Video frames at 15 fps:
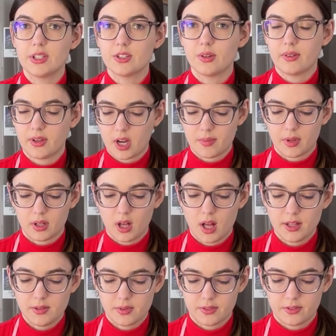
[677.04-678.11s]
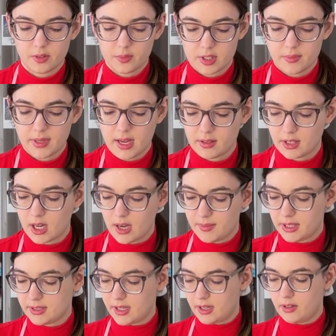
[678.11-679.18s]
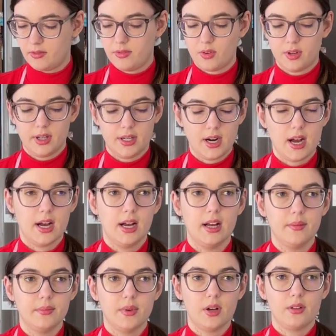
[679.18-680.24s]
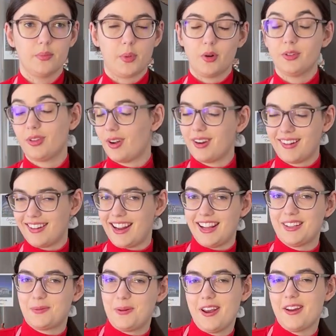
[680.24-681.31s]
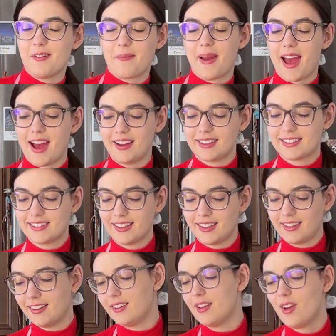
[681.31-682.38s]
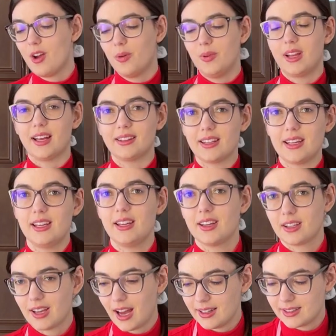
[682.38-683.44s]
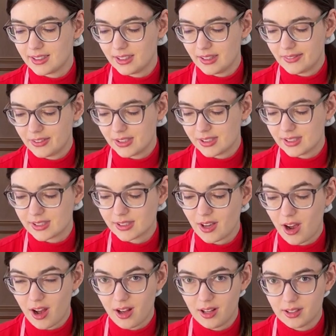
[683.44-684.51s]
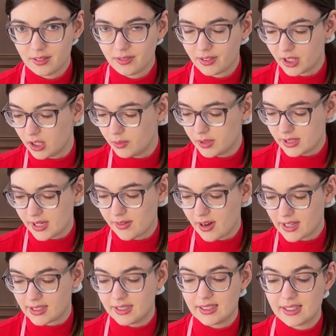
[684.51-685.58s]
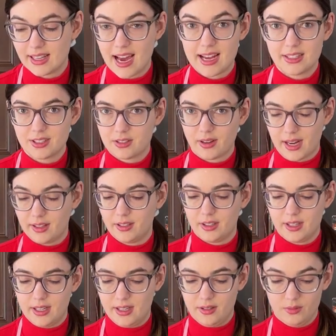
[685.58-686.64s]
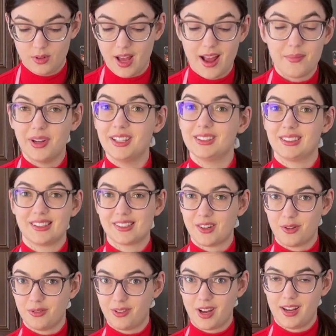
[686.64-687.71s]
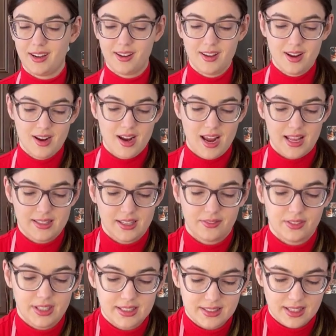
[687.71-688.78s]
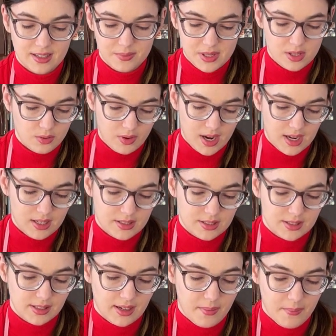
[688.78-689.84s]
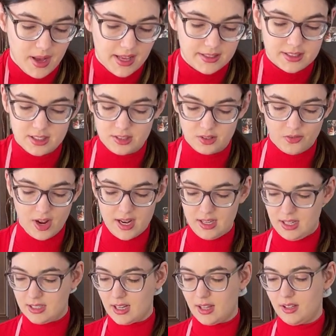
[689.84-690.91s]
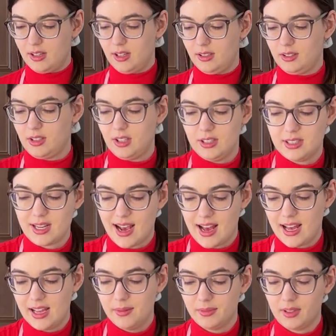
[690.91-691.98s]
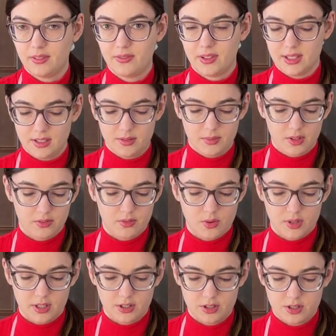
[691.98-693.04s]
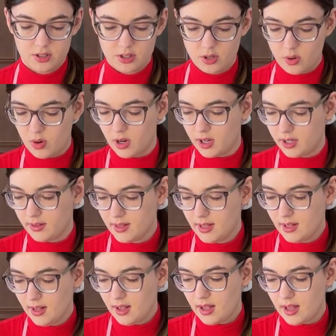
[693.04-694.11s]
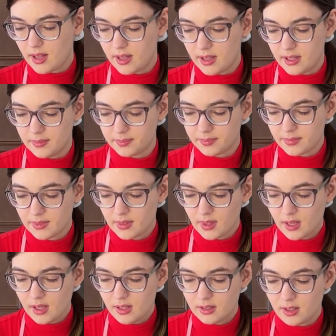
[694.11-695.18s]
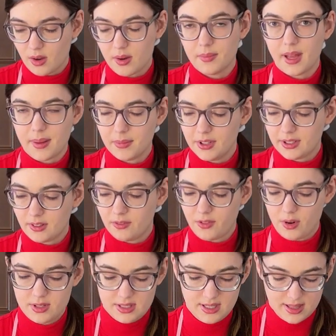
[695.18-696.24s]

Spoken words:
do have a couple Hollywood films coming out that I'm excited for. Both are on HBO Max. We got the Godzilla vs. Kong film, which I reacted to that trailer, and it looks so fun. It's gonna be great, just like monsters fighting each other, good time film for sure. So I'm looking forward to